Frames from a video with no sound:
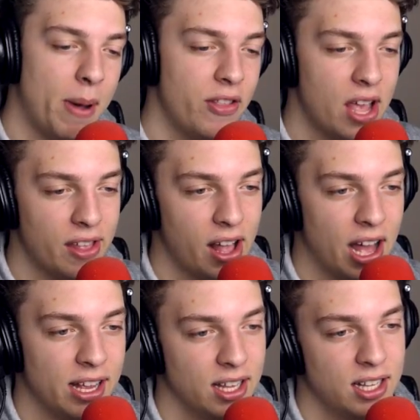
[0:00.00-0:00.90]
What about the other
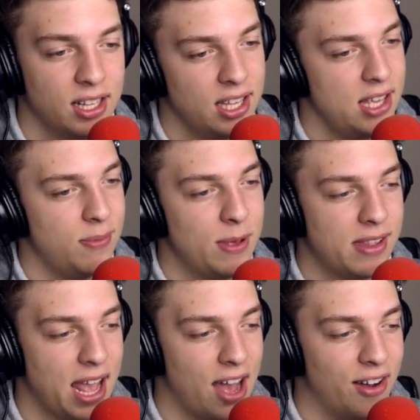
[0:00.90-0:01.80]
guy? He's
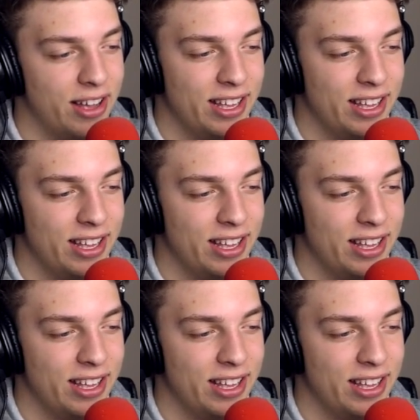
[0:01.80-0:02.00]
missing out.